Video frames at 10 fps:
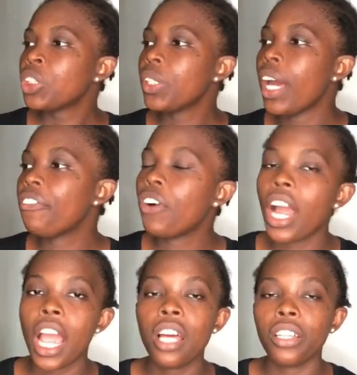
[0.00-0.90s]
So now
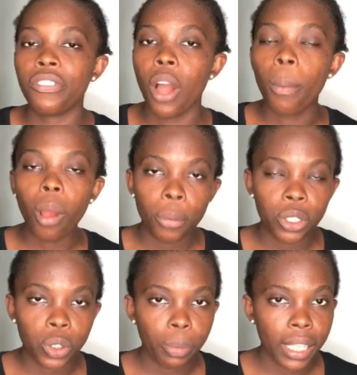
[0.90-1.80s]
for a lot of upcoming
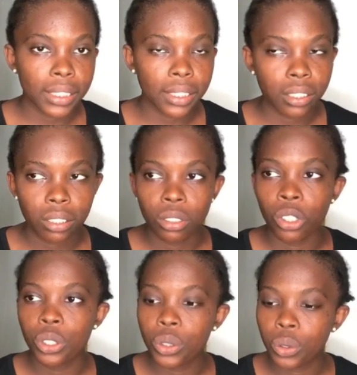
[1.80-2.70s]
YouTubers
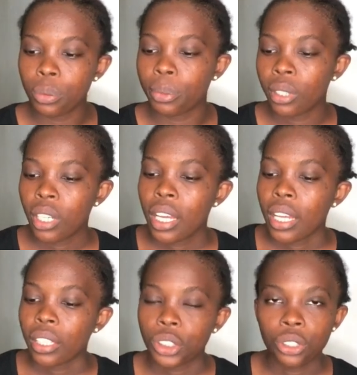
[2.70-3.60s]
on YouTube
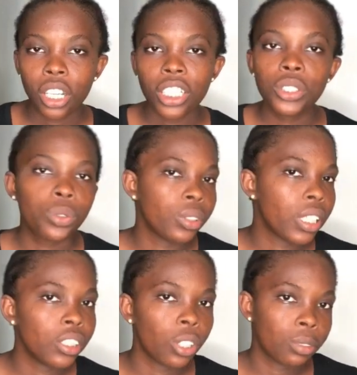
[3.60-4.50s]
struggling to
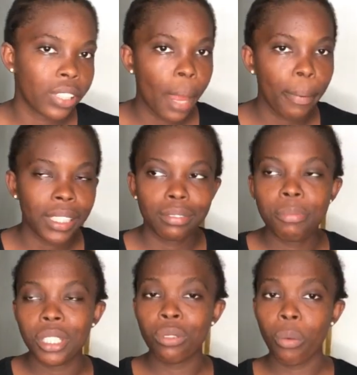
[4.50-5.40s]
gain subscribers,
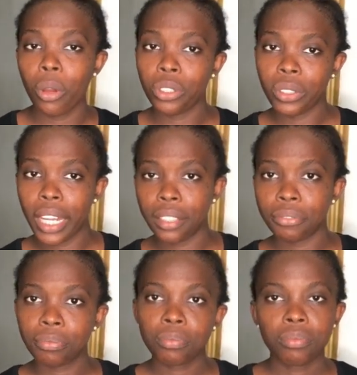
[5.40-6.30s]
maybe in one way or the other,
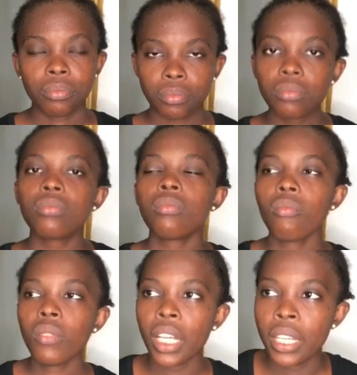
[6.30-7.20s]

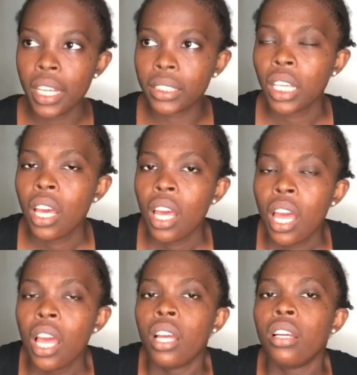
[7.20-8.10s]
yes,
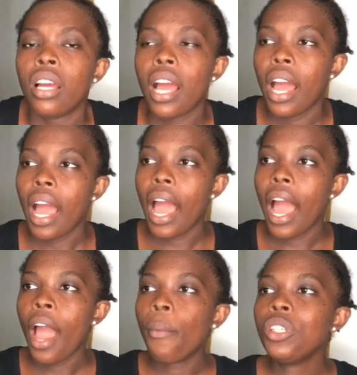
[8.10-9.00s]

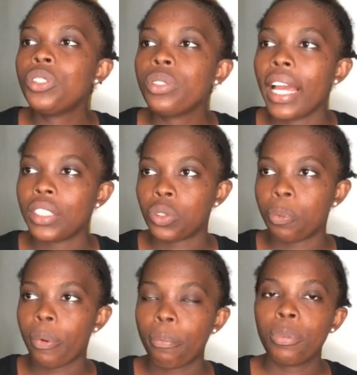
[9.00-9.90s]
I want you guys to
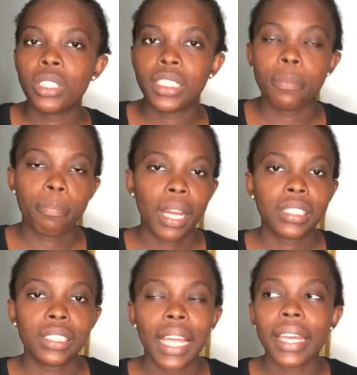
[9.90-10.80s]
put this in
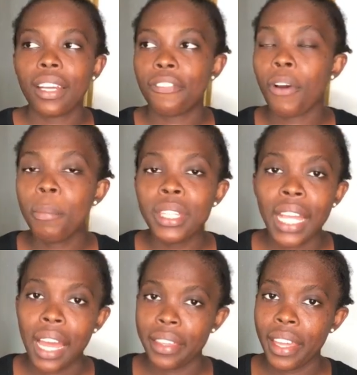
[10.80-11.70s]
practice. Like for me
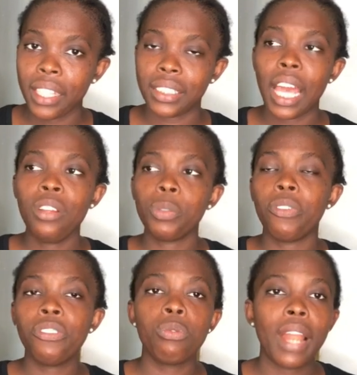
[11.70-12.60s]
now, yes, I know some
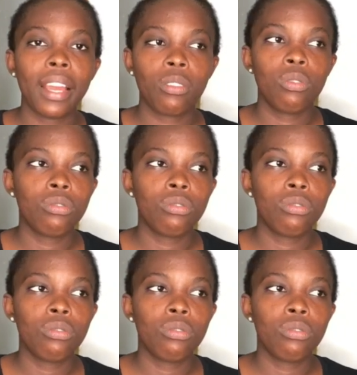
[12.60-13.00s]
of you will like